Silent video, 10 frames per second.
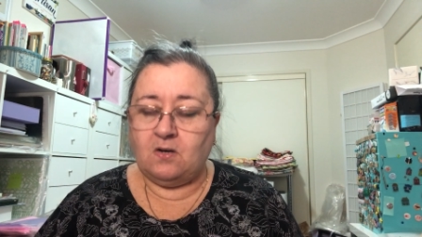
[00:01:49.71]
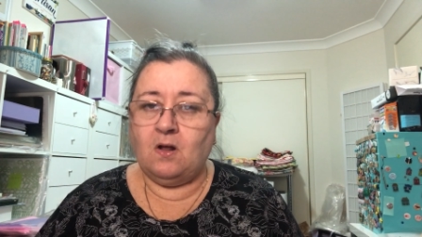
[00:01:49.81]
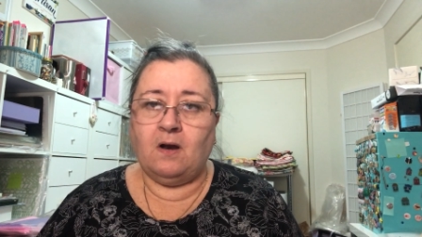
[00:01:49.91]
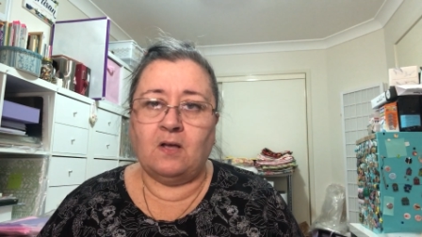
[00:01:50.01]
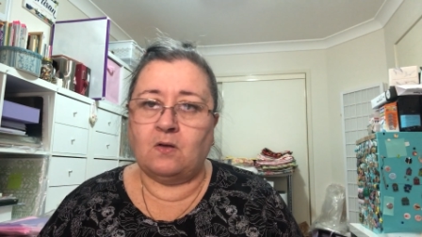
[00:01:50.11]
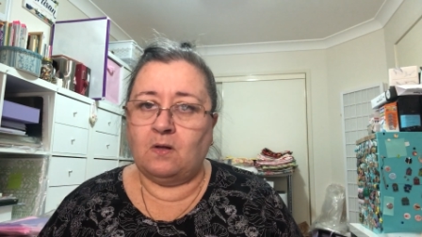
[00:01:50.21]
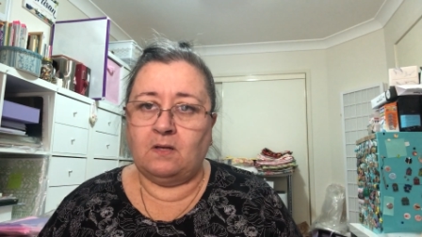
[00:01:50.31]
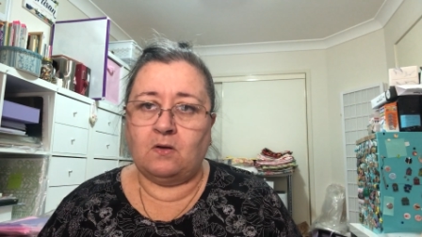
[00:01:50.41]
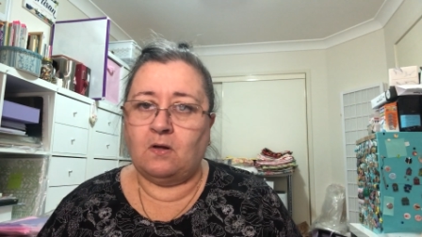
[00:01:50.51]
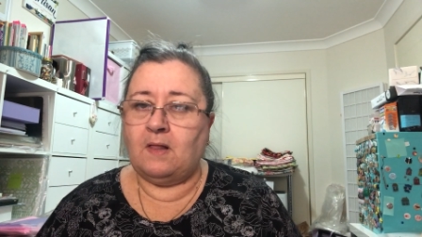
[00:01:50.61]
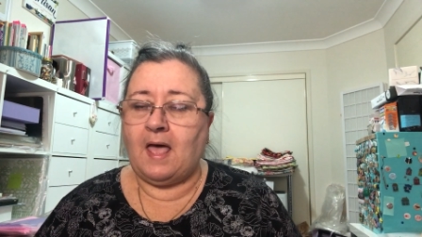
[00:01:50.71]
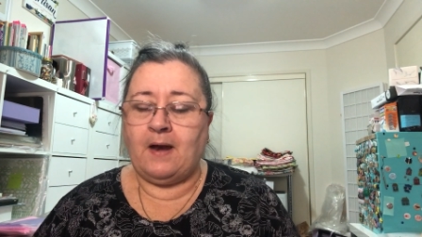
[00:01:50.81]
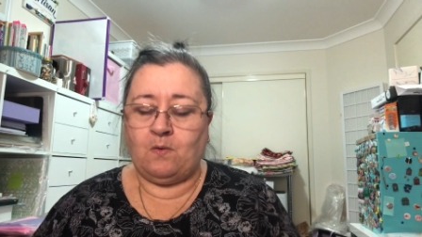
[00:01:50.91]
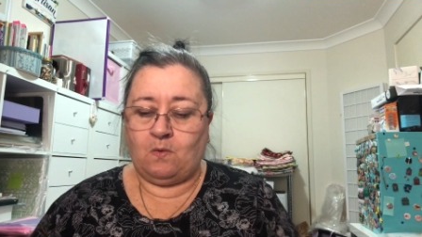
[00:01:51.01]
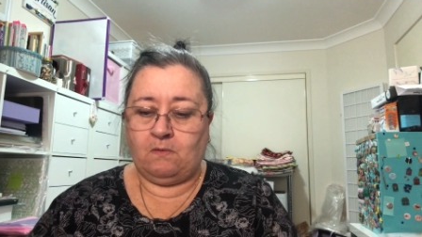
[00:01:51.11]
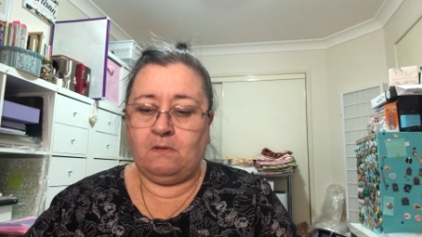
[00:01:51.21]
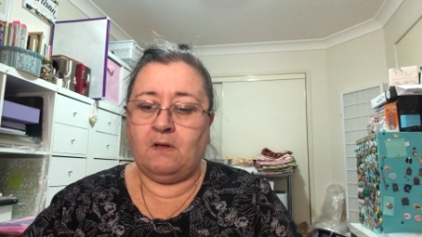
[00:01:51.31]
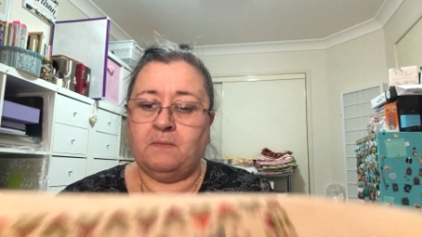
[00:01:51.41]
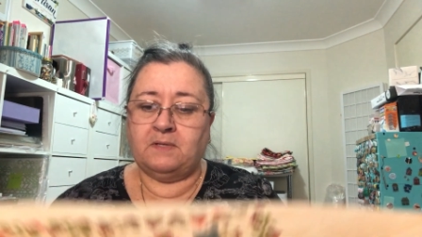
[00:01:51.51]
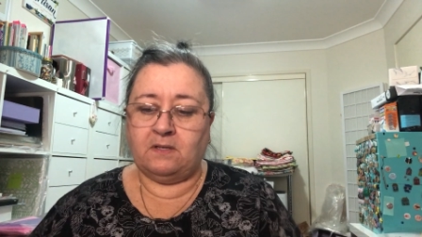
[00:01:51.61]
Not a girly girl at all.
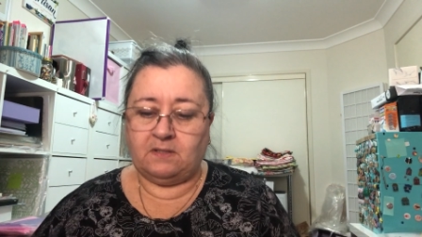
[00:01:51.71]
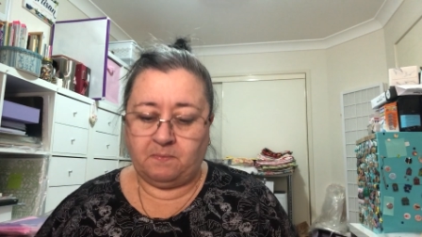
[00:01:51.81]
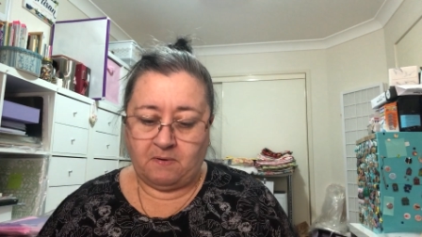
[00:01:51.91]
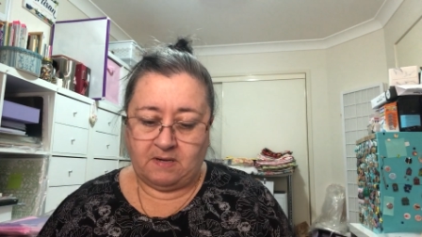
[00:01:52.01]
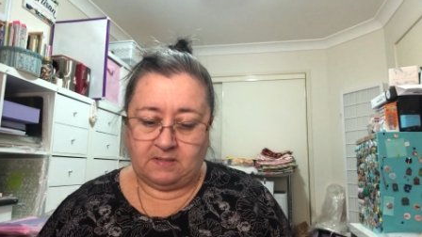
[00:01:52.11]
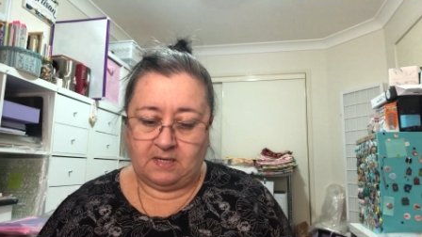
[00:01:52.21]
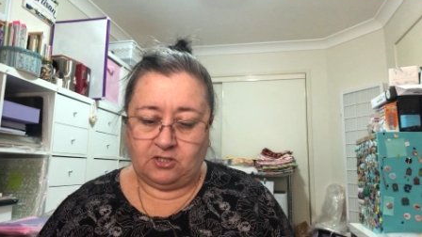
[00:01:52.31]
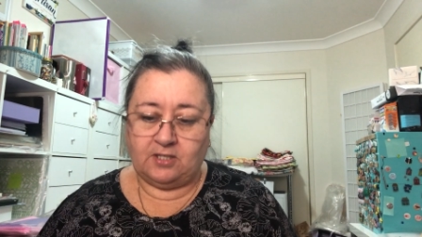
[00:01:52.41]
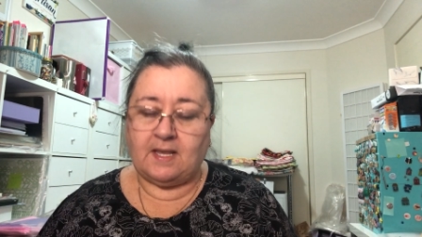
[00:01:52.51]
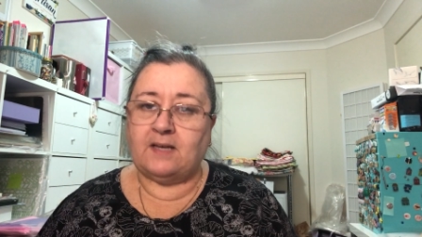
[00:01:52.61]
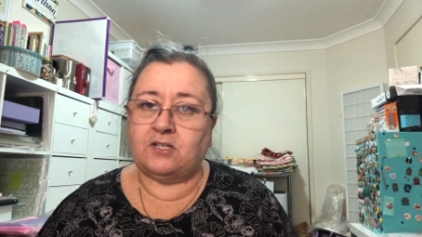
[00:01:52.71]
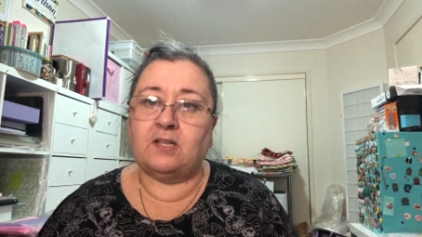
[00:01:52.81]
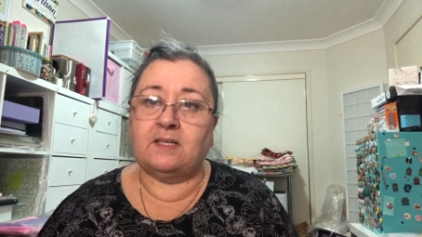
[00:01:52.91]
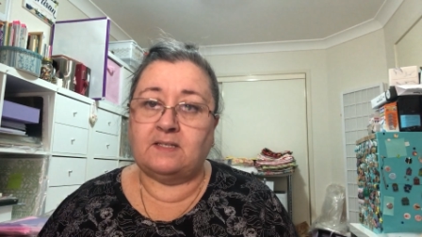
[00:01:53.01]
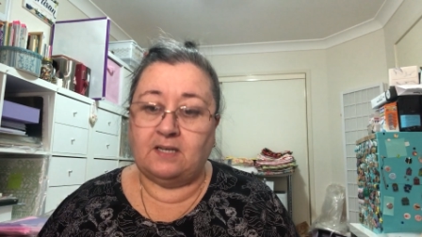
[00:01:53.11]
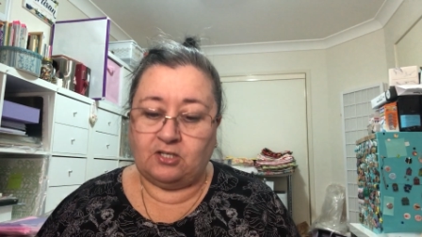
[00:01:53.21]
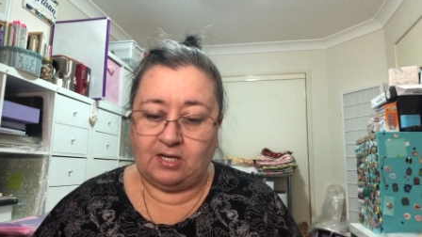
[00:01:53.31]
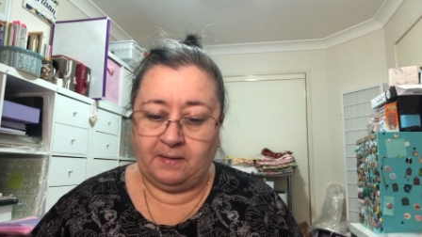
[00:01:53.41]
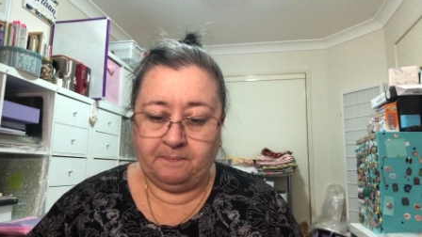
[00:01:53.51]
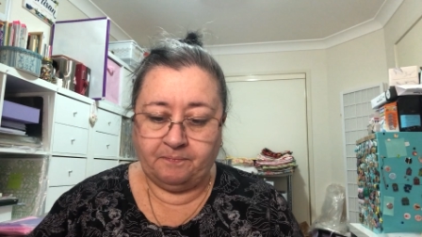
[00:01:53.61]
I'm so surprised that she's actually
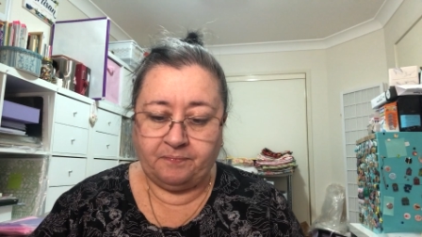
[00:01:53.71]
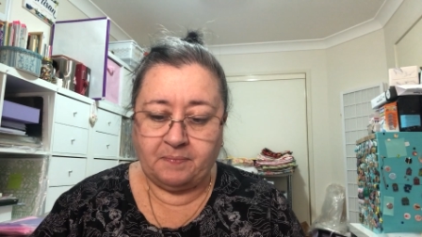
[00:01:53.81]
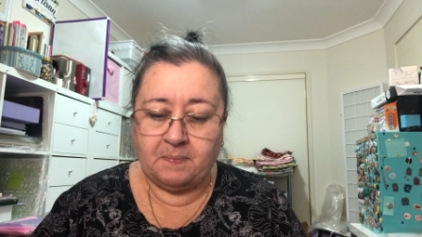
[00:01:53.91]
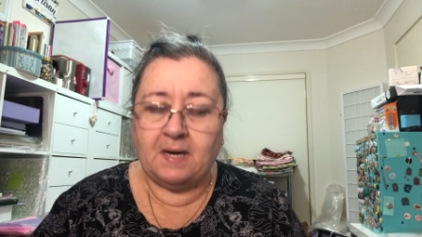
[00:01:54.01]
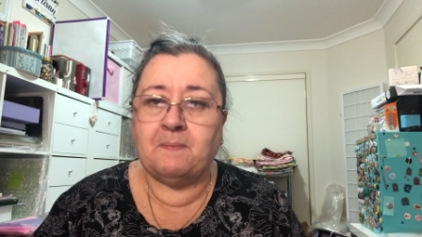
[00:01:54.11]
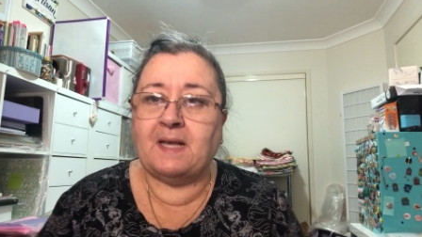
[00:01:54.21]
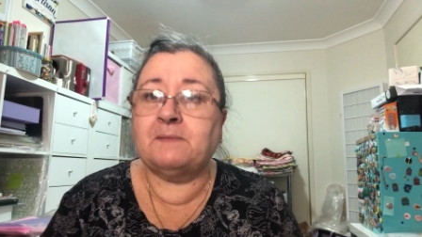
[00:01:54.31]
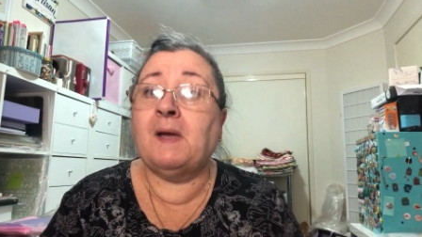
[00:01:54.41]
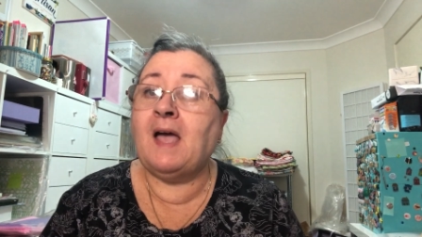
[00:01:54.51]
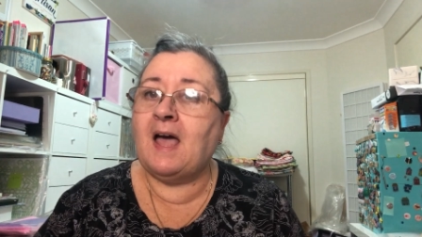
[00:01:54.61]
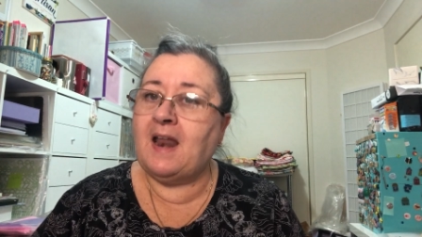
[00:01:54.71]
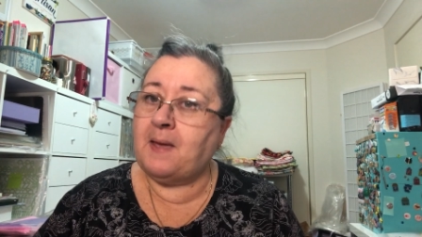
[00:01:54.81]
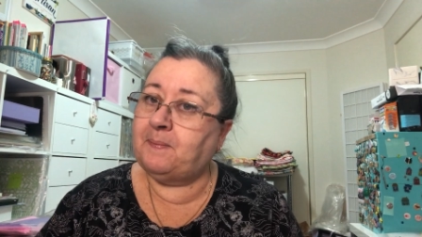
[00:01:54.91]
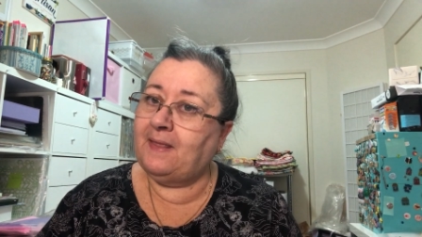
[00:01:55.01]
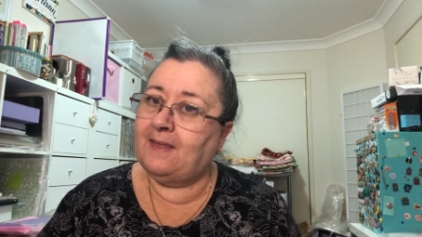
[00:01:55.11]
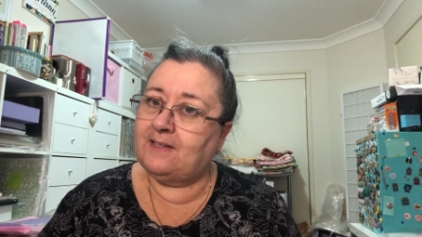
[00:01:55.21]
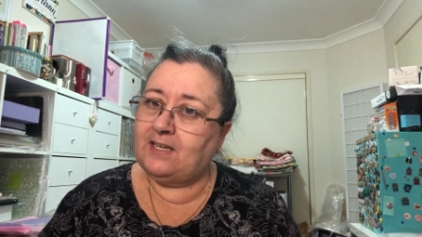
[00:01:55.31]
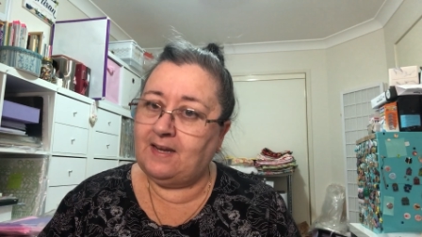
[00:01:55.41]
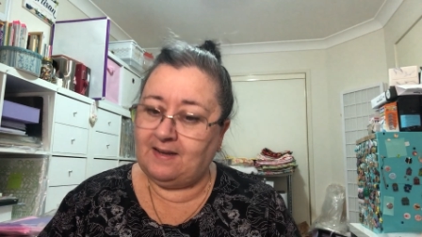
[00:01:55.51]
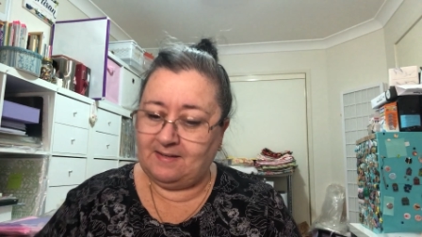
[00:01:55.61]
stitching, but it makes my heart happy that
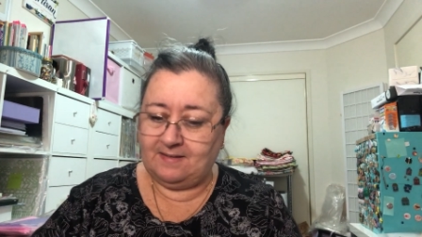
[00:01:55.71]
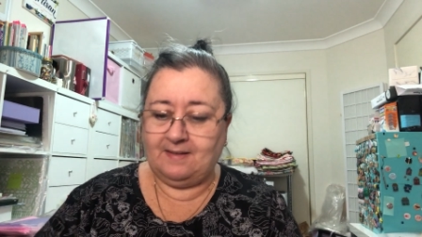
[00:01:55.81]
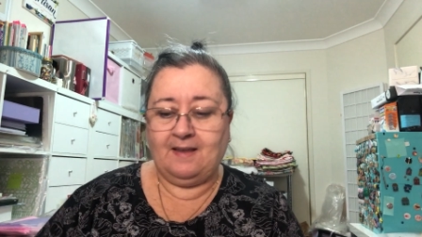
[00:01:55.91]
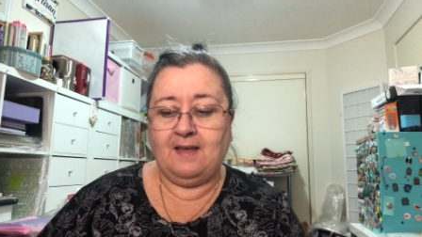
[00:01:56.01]
she is.